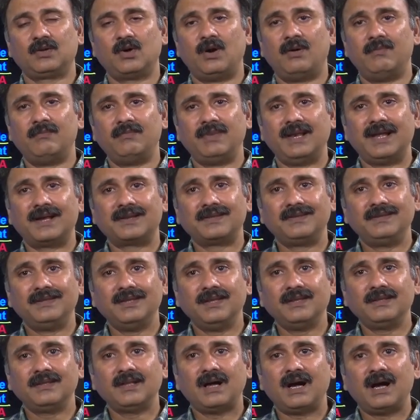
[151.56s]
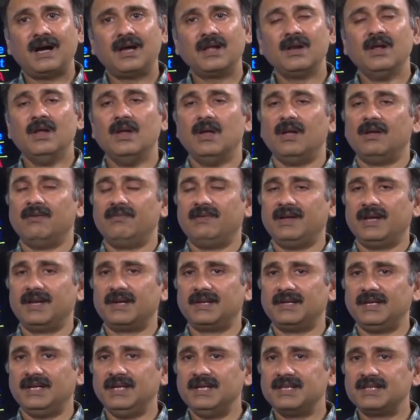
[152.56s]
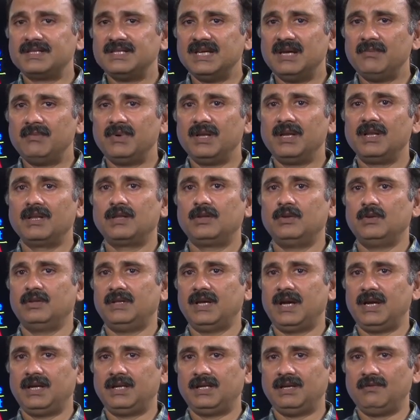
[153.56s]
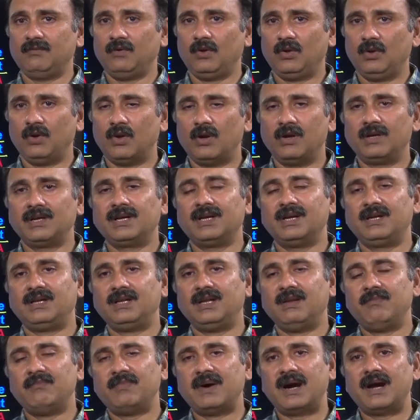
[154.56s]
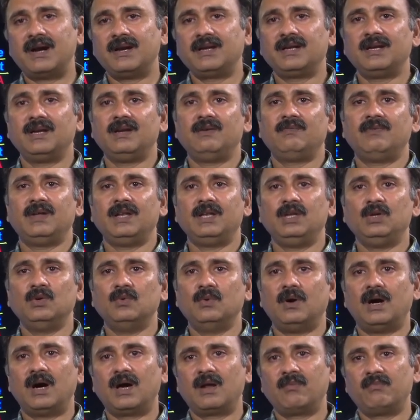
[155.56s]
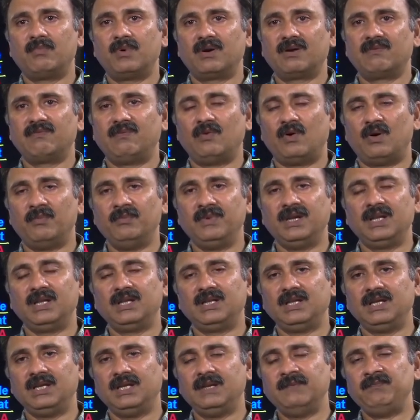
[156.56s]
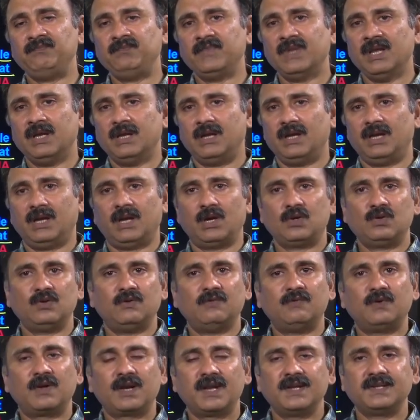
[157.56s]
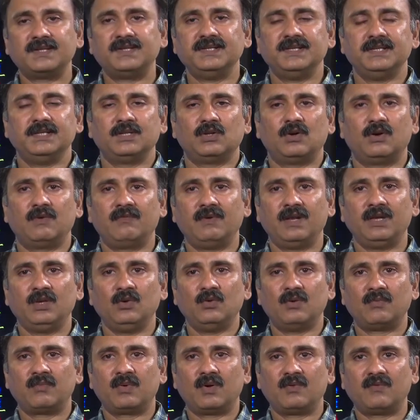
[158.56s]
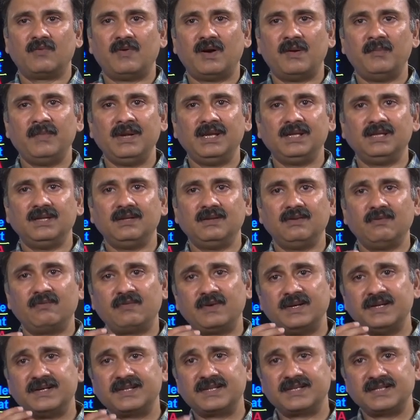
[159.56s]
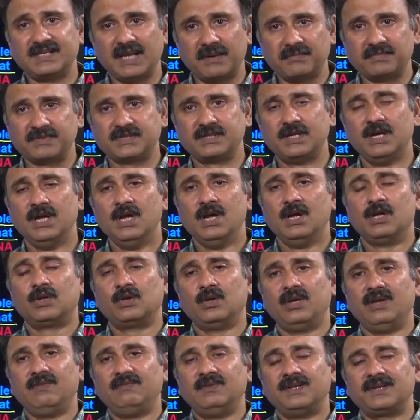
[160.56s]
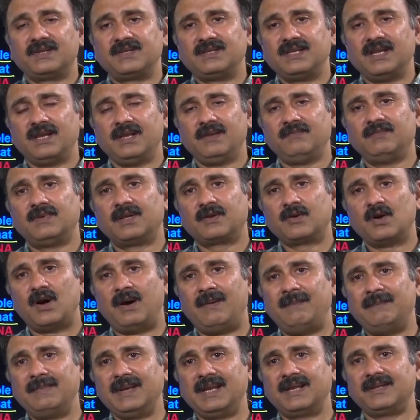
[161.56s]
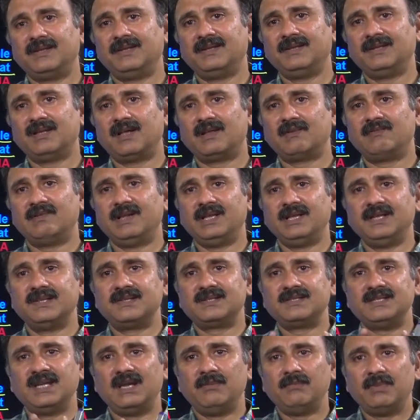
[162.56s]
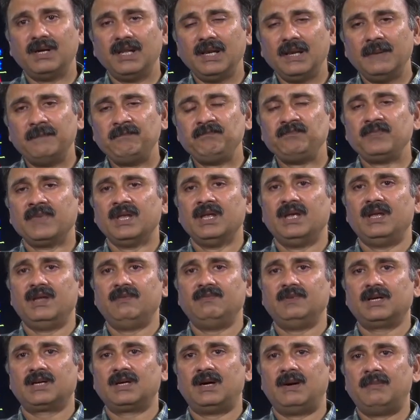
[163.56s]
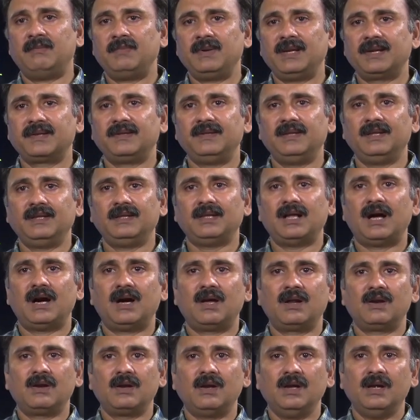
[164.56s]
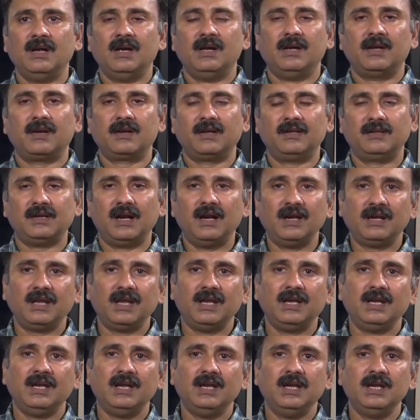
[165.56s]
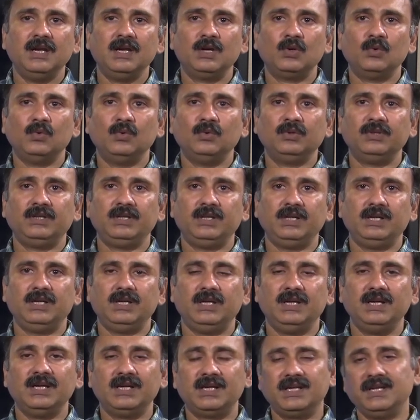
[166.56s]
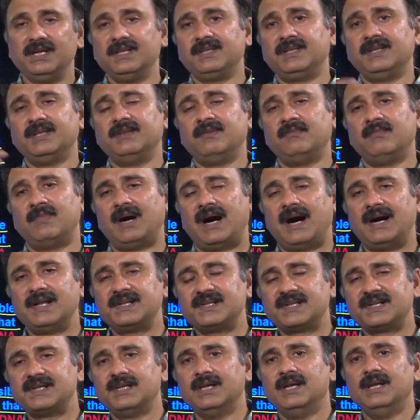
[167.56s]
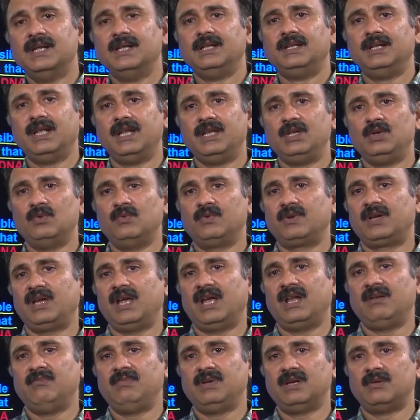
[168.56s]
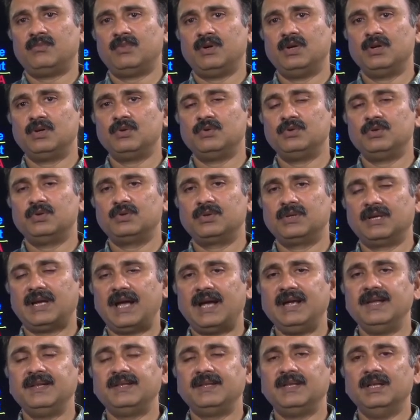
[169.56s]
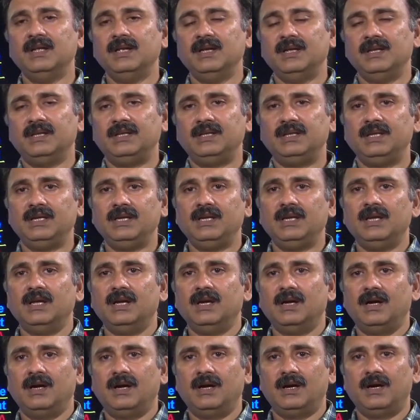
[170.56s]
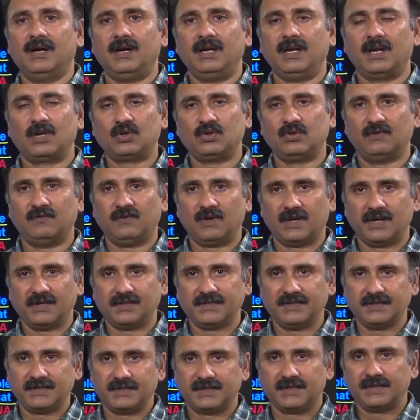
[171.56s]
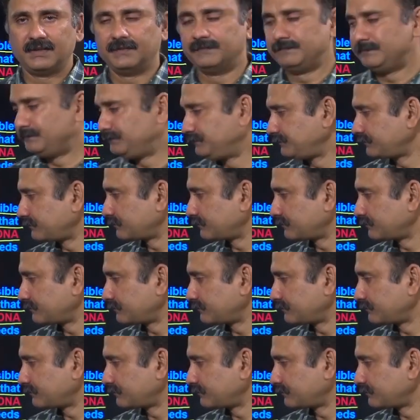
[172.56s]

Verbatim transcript: complexes are fairly stable so that they will not get departed when you are performing the electrophoresis or when you are performing the different steps. So, if the complexes are very stable, if the complexes are resulting into the increase in mass, then you can be able to utilize the electrophoresis.